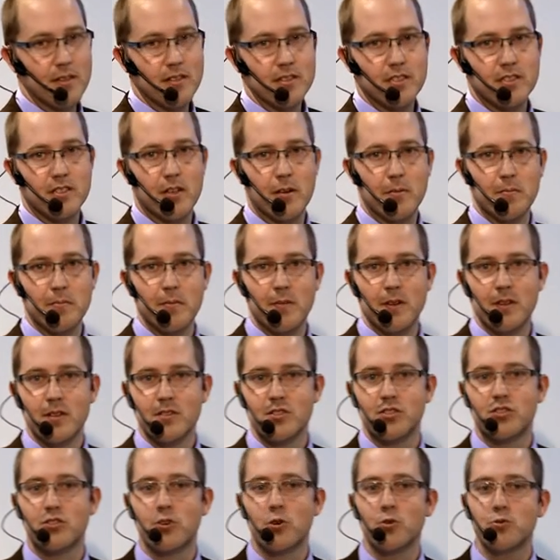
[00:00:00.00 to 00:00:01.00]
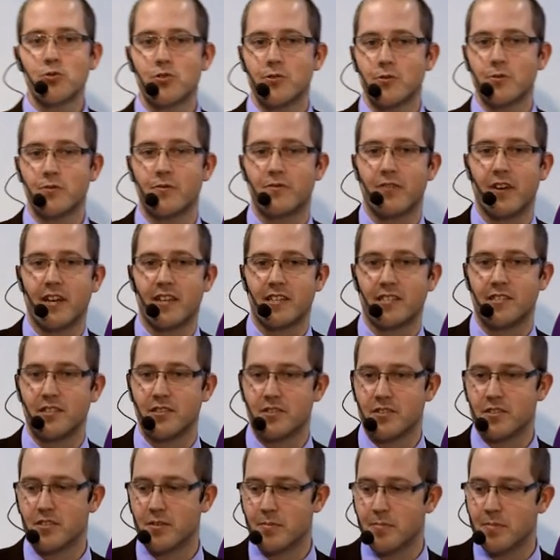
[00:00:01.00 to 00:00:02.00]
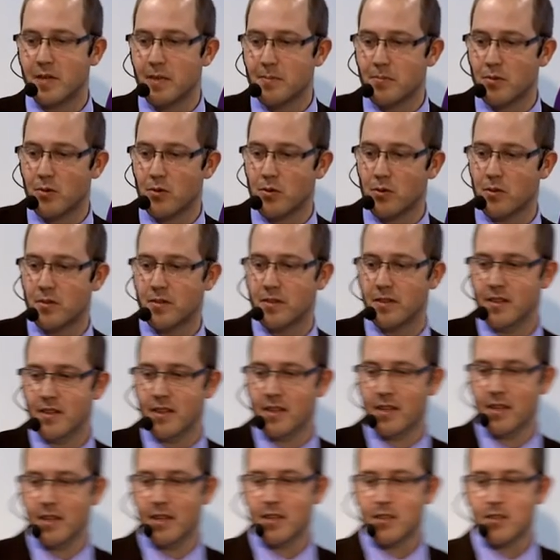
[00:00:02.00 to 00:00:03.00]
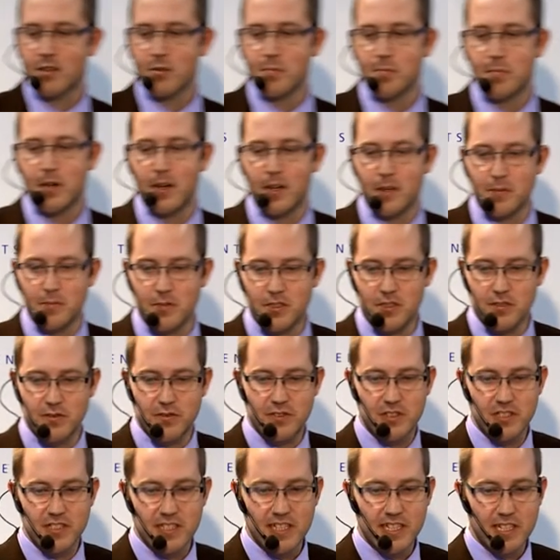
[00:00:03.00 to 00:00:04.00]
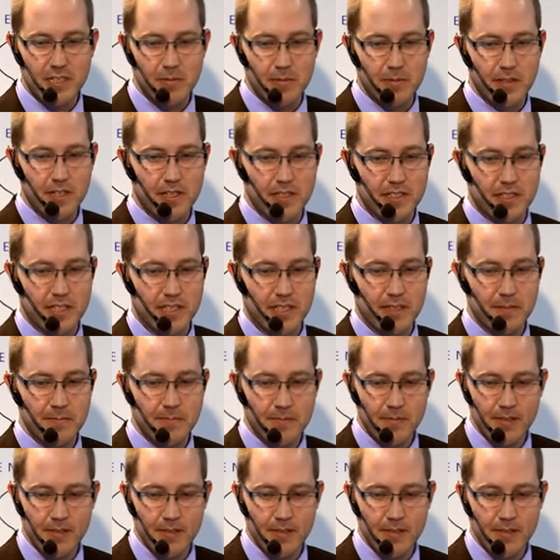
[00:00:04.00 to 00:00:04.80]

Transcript: Some social factors, the people compartment of sustainability.